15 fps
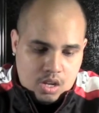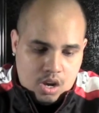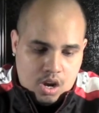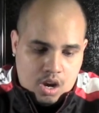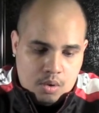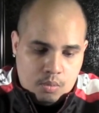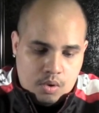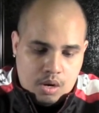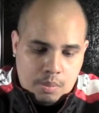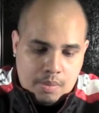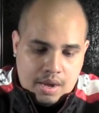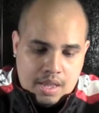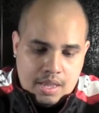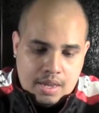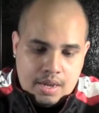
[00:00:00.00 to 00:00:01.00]
on one of
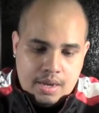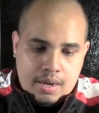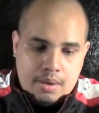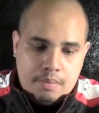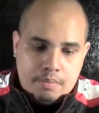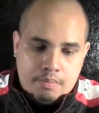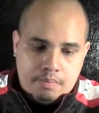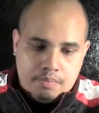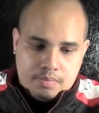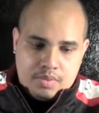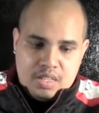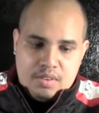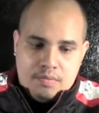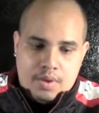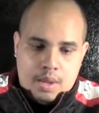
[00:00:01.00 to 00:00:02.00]
my
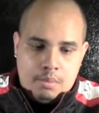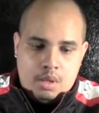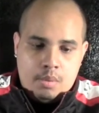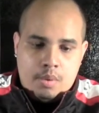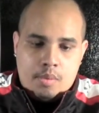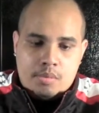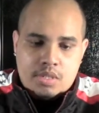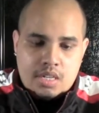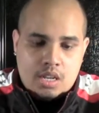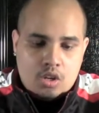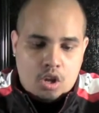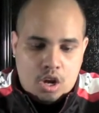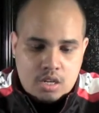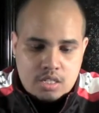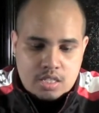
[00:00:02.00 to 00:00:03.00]
family members had
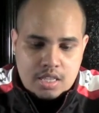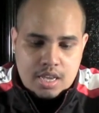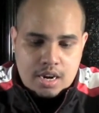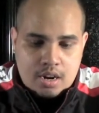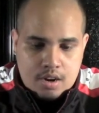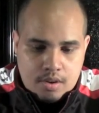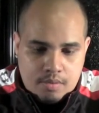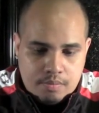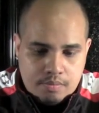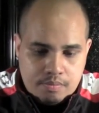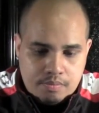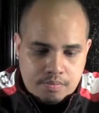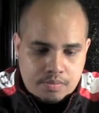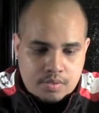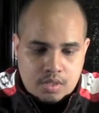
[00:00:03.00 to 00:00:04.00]

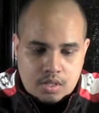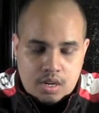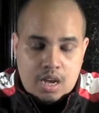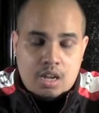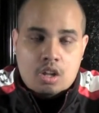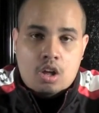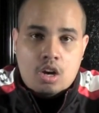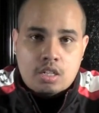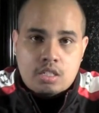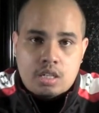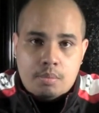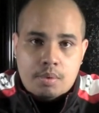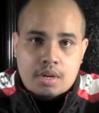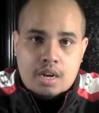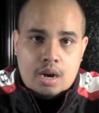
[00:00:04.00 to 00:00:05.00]
not lost
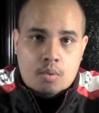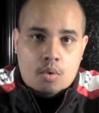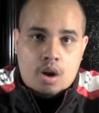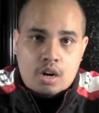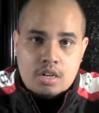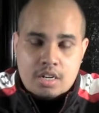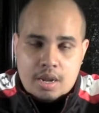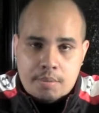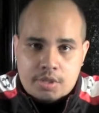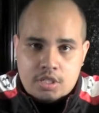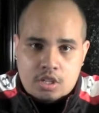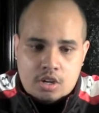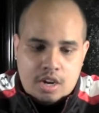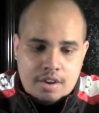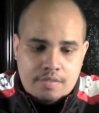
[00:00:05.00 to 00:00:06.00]
their, but got water damage
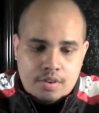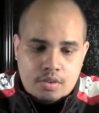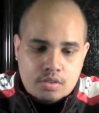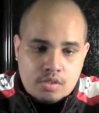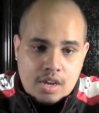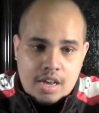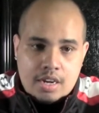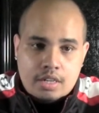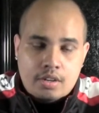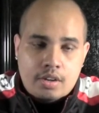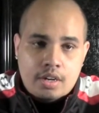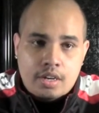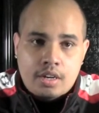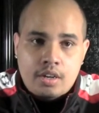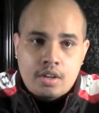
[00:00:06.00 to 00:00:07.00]
to their iPhone, so I had to go
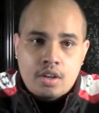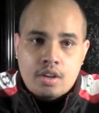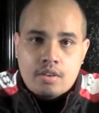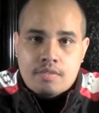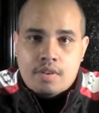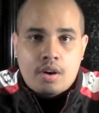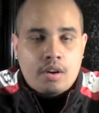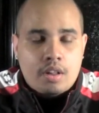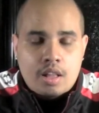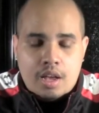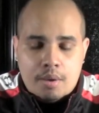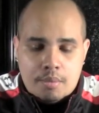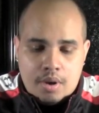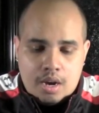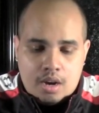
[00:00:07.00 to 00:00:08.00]
to
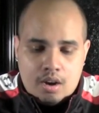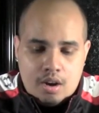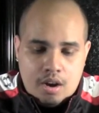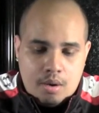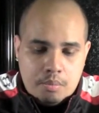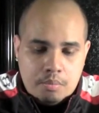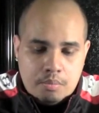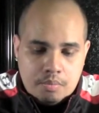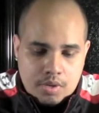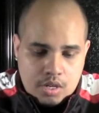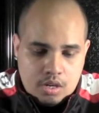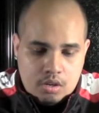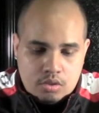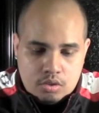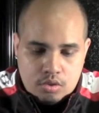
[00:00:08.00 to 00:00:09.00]
phoneclaim.com,
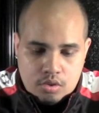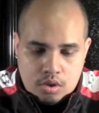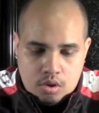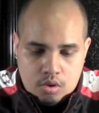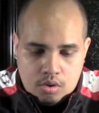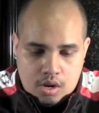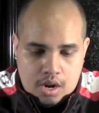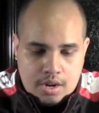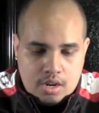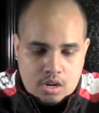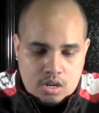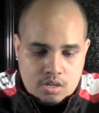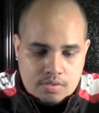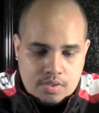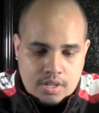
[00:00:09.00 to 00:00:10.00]
do the whole 9
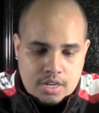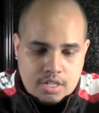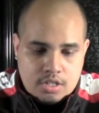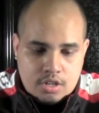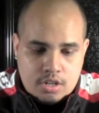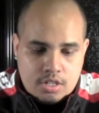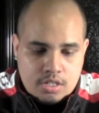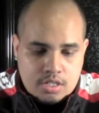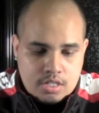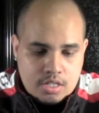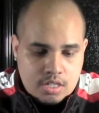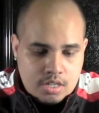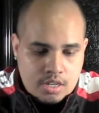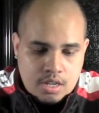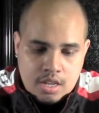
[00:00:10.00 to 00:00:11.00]
yards for the insurance.
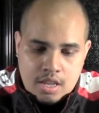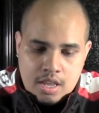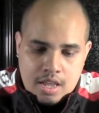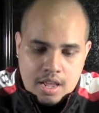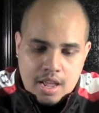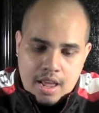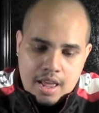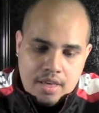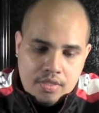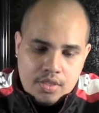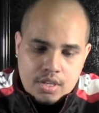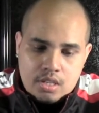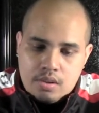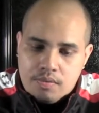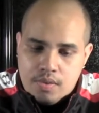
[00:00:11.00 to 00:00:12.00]
And
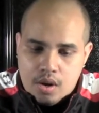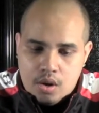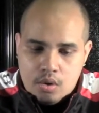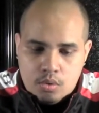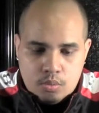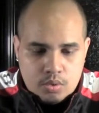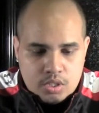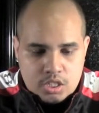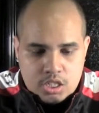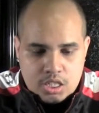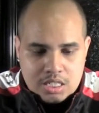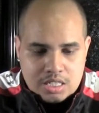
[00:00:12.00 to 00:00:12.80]
this phone was